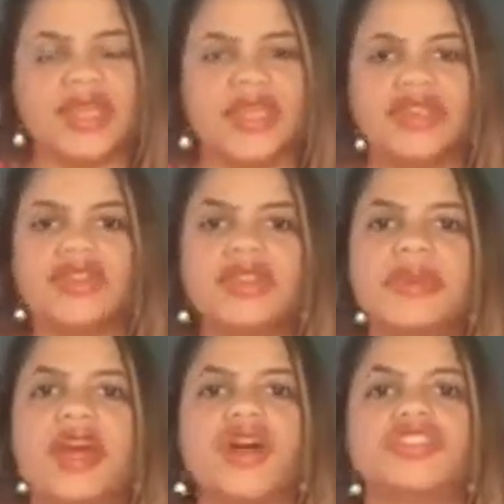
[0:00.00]
It used to
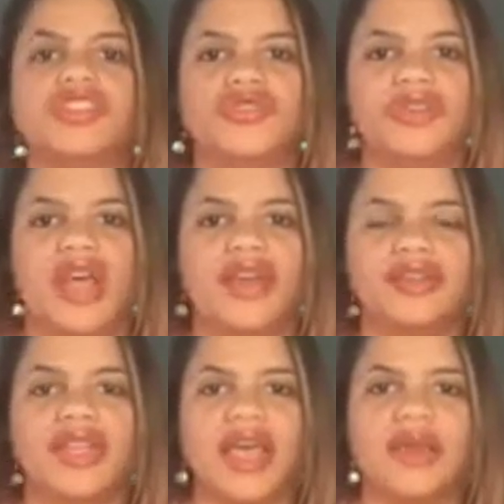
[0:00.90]
be called
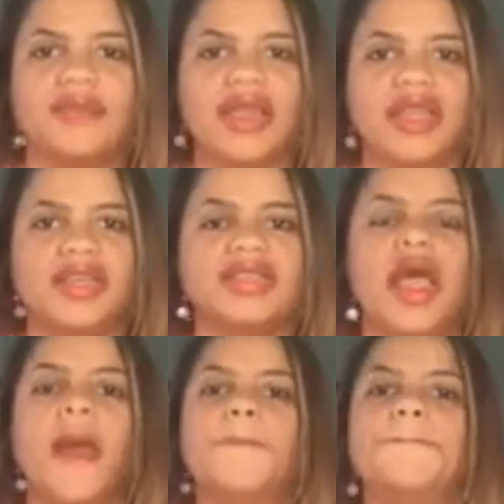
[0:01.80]
juvenile diabetes,
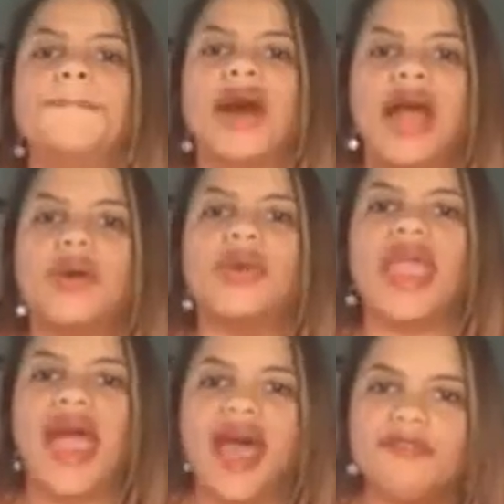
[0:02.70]
but we
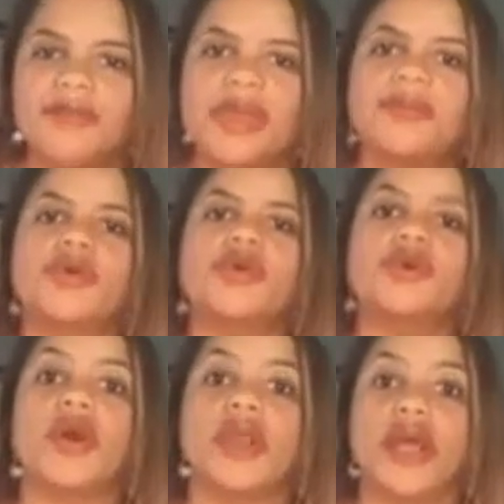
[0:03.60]
have people
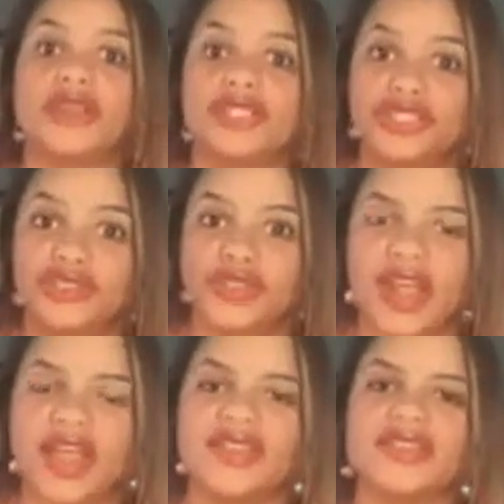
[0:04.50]
who are not
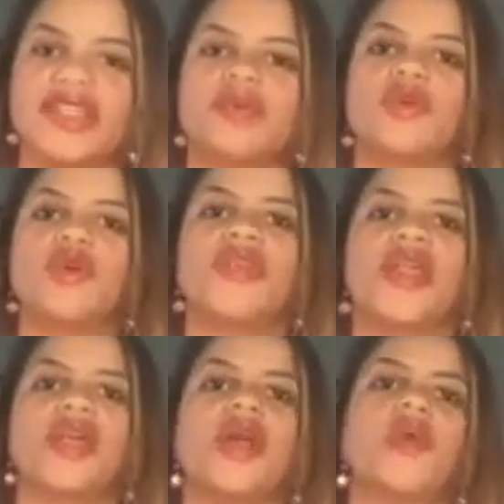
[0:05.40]
juveniles anymore that
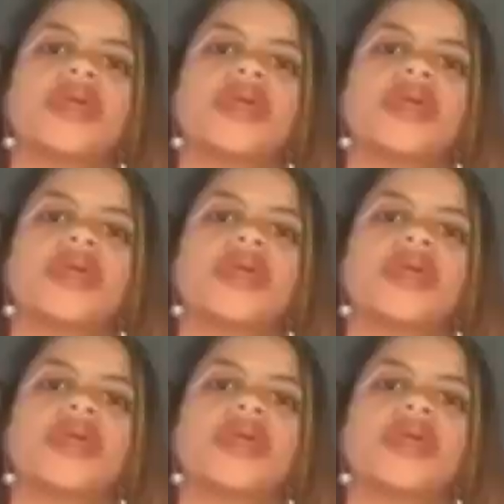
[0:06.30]
are going